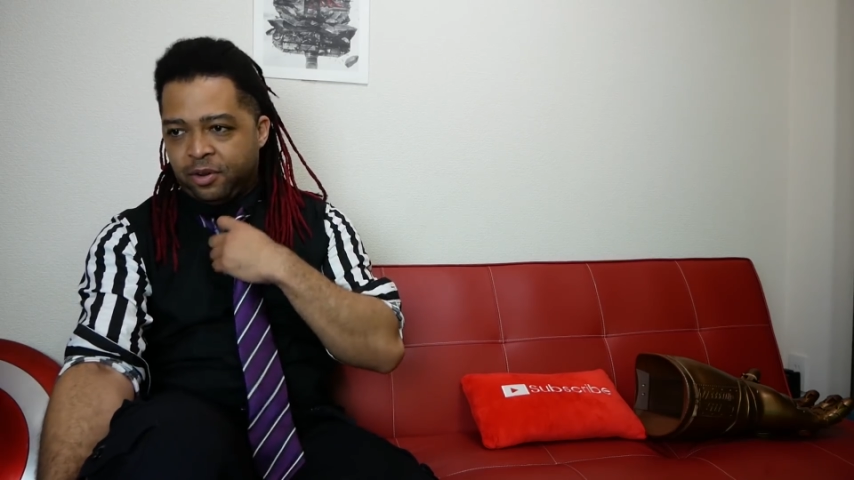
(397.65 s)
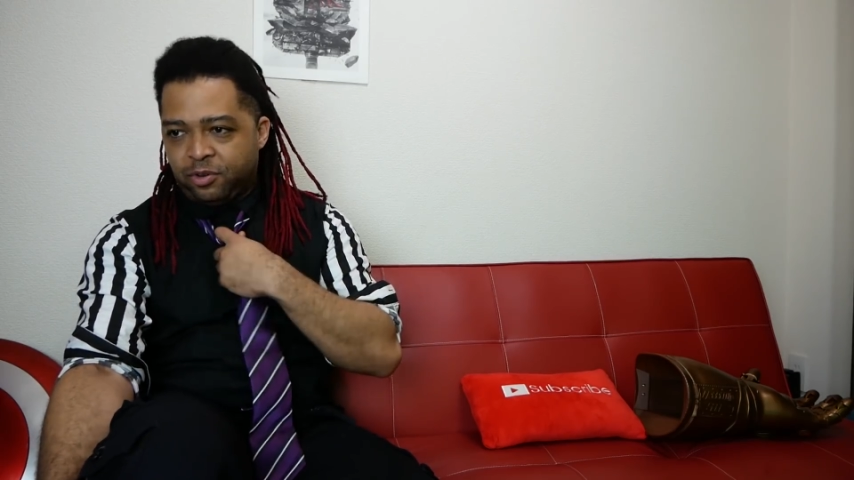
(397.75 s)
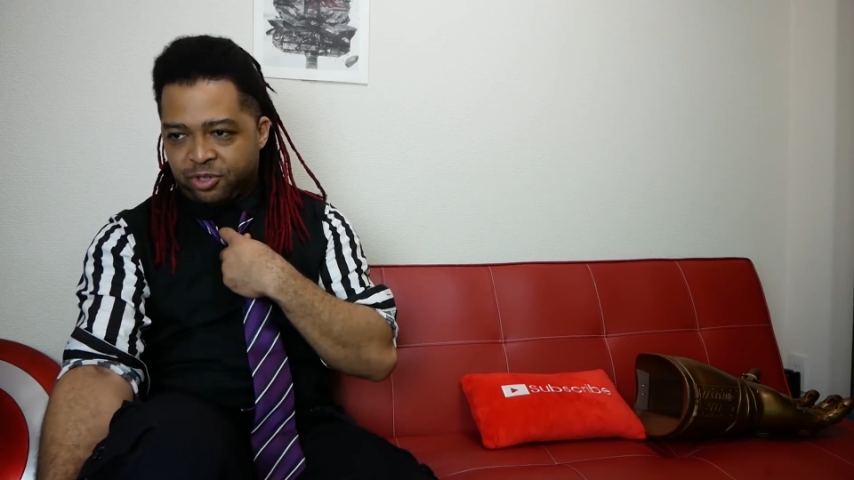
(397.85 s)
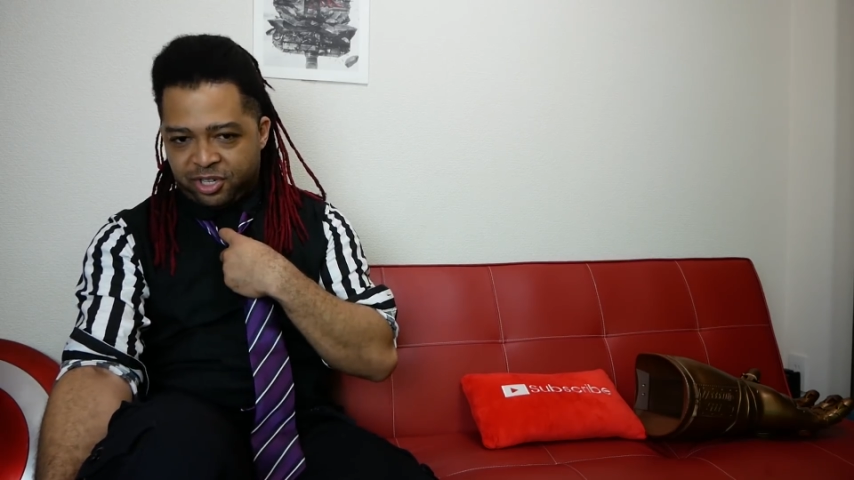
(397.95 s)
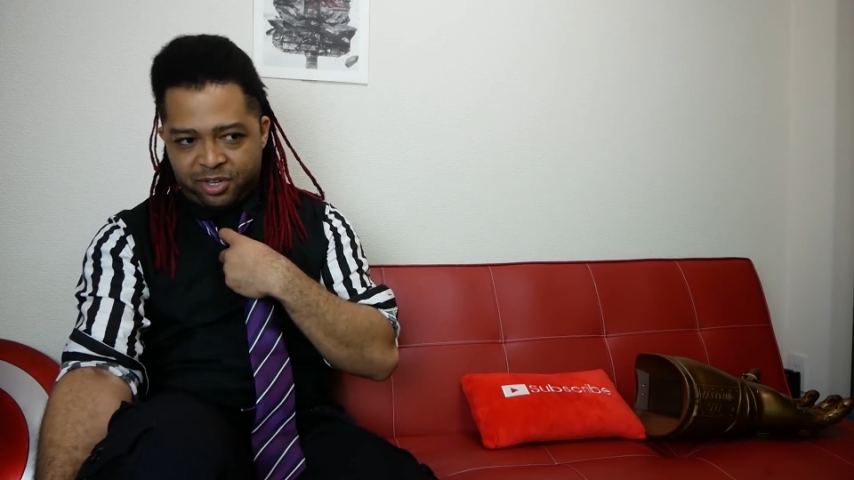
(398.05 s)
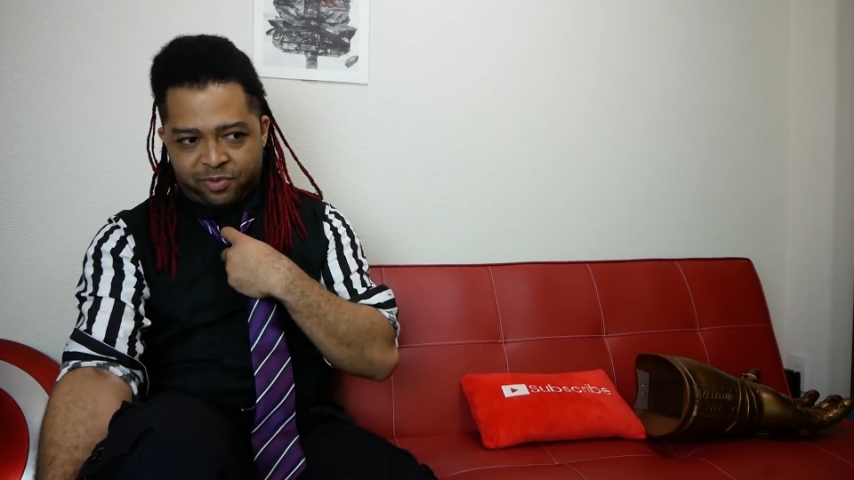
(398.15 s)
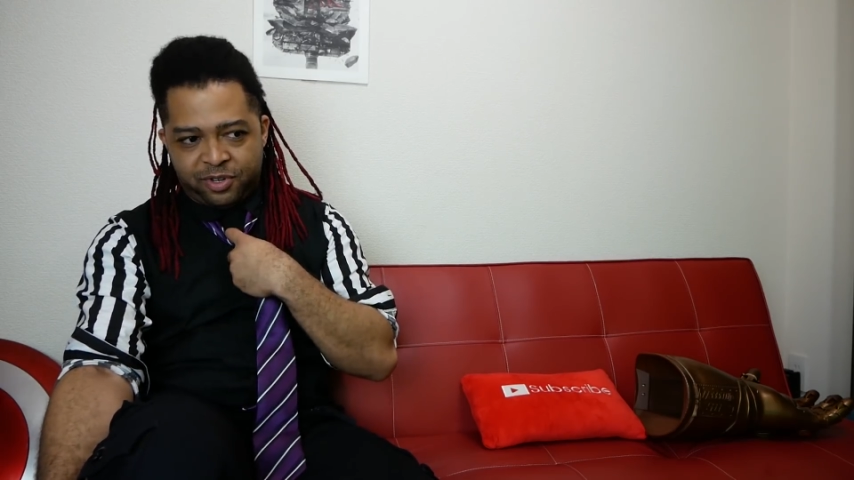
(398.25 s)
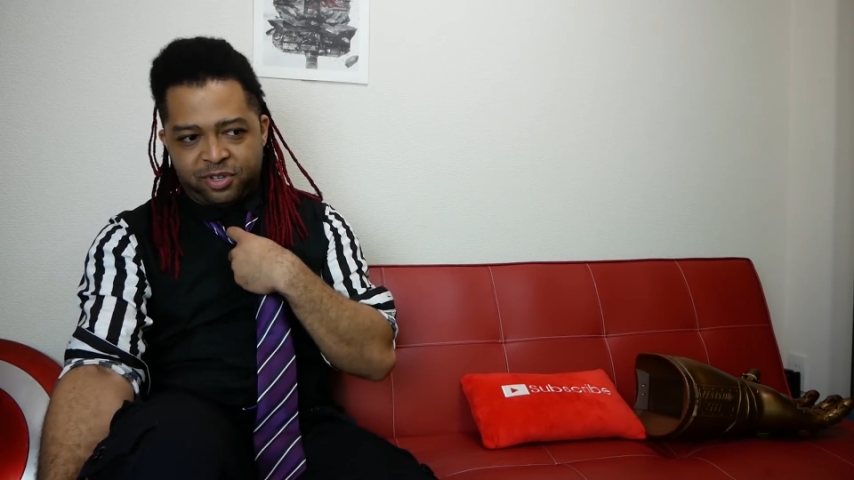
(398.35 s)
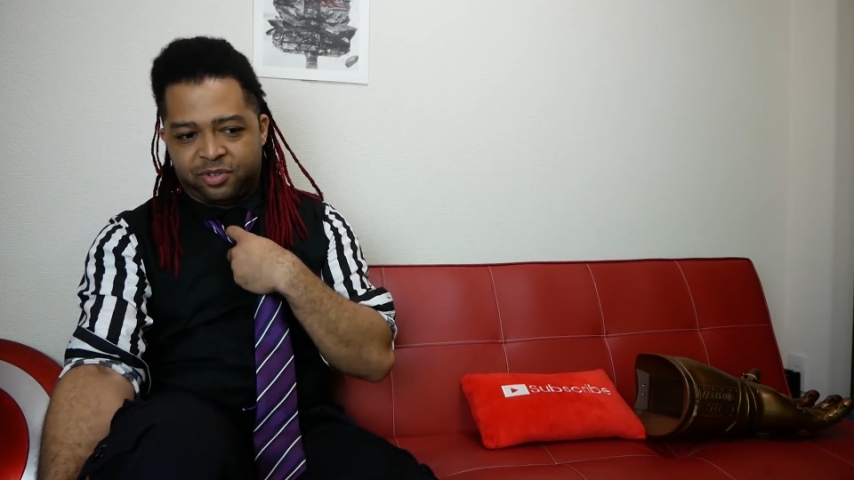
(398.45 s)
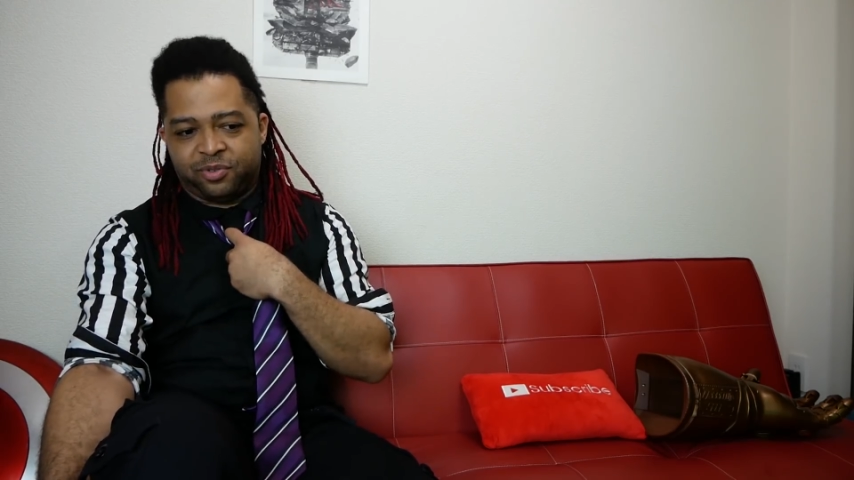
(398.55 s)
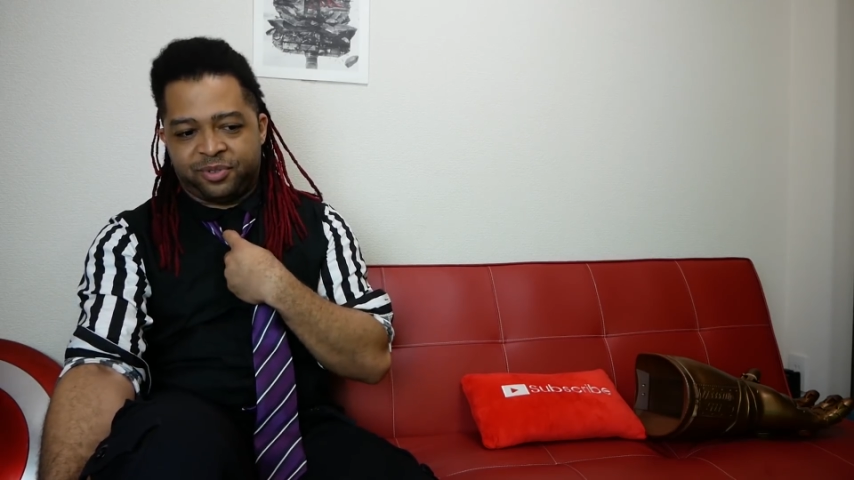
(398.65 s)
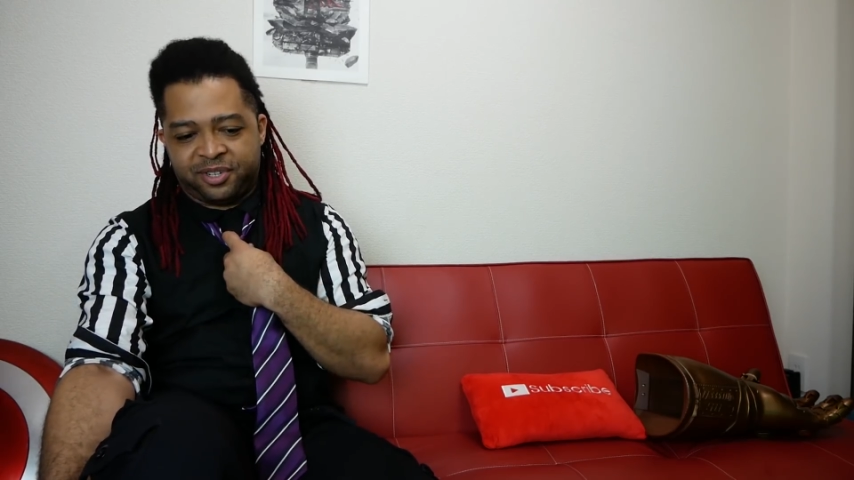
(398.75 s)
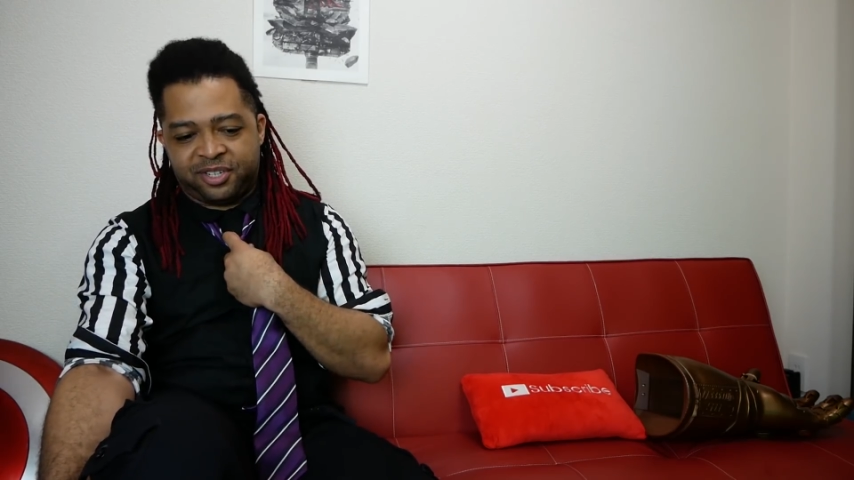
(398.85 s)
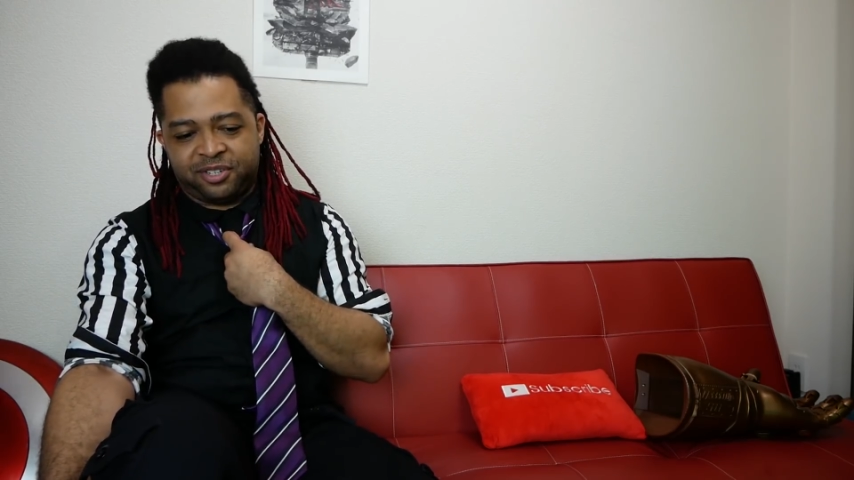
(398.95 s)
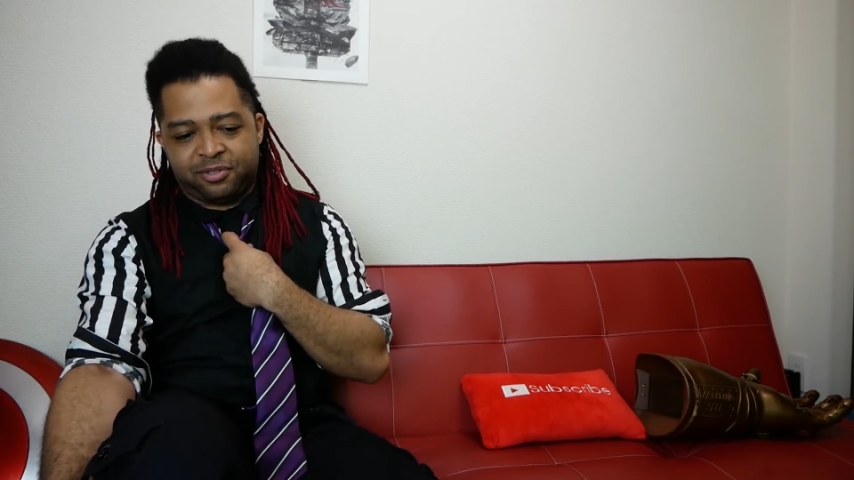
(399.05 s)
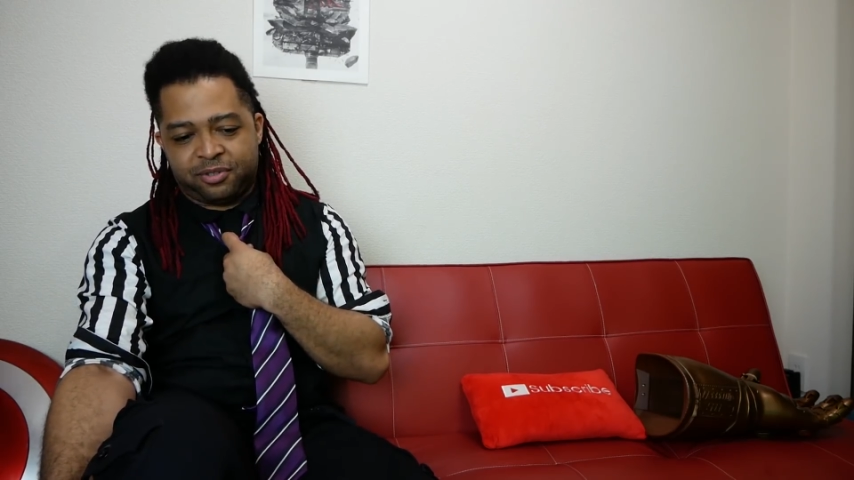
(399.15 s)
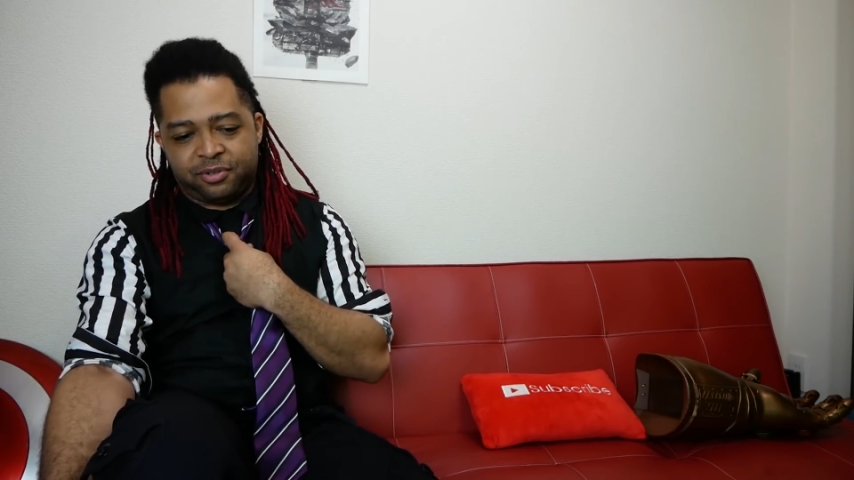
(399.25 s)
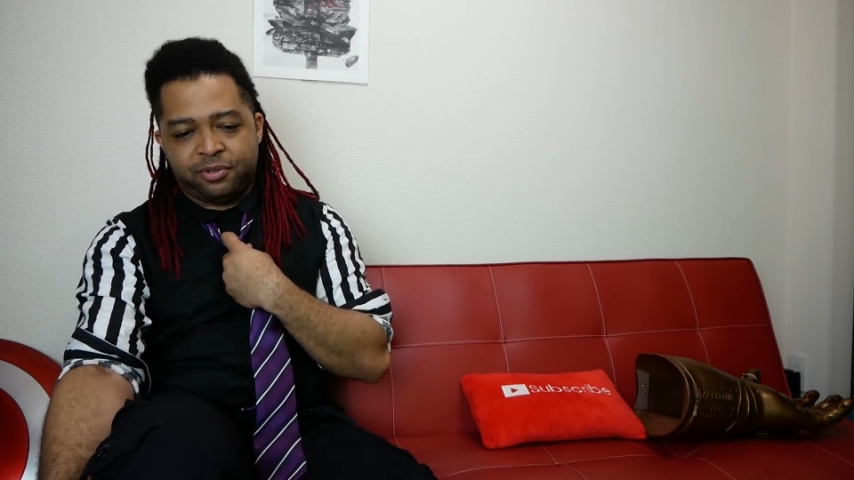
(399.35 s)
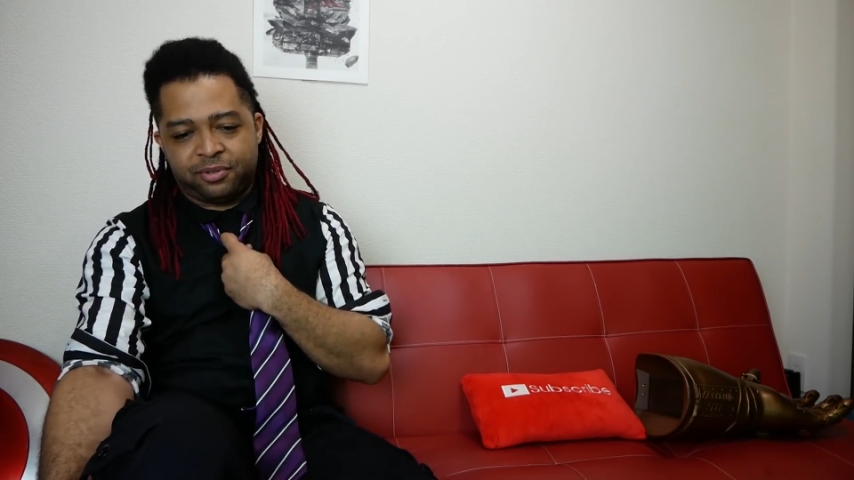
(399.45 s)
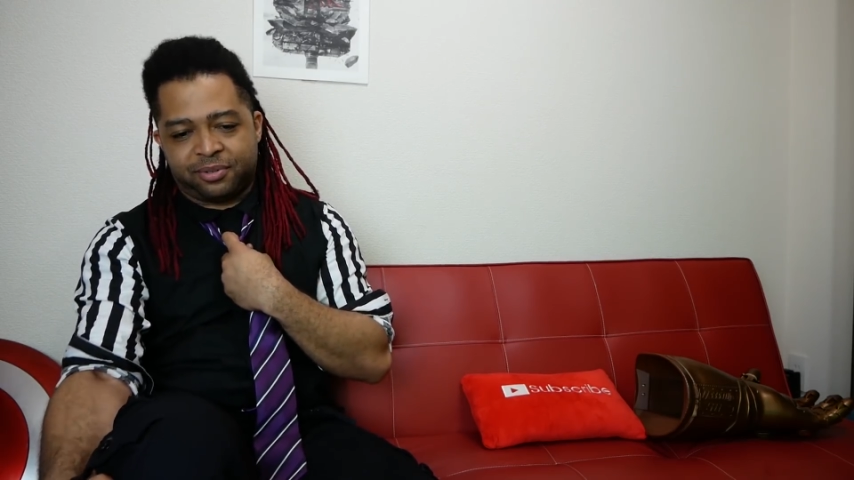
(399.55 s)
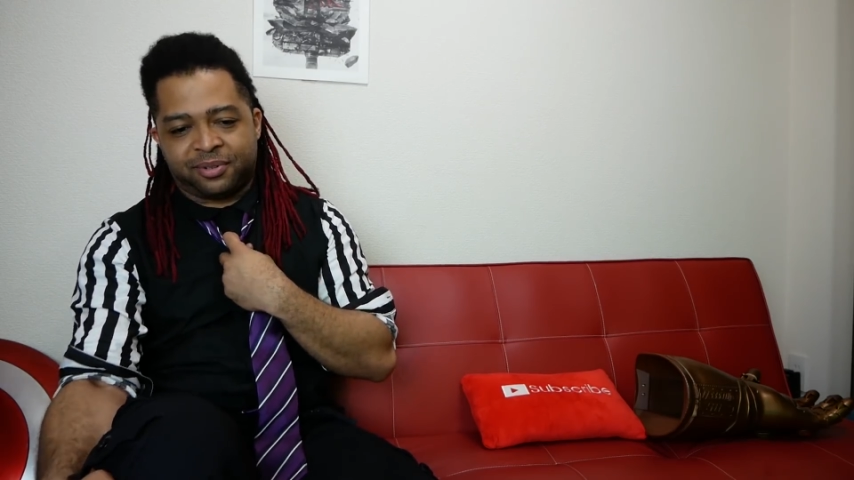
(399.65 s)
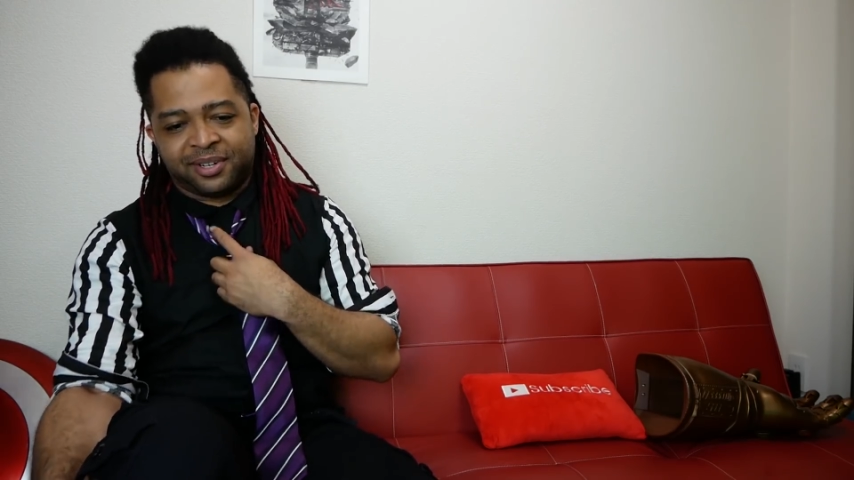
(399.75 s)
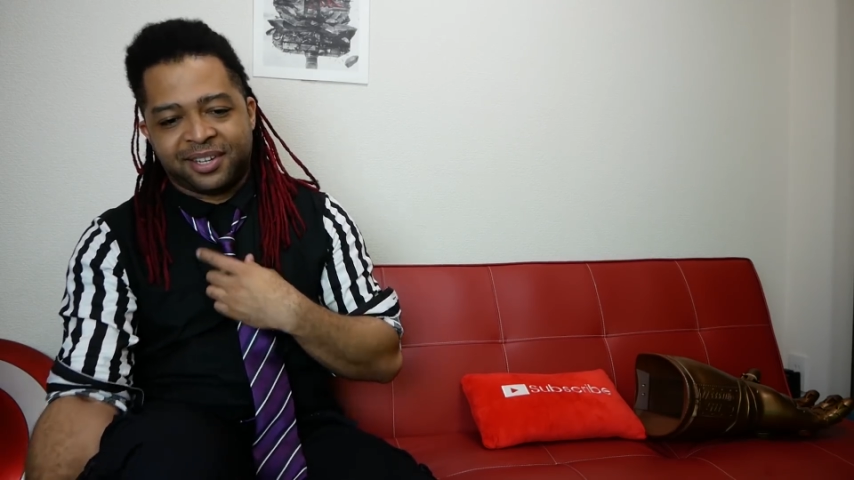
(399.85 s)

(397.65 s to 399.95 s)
oh shit, we should do this shit too.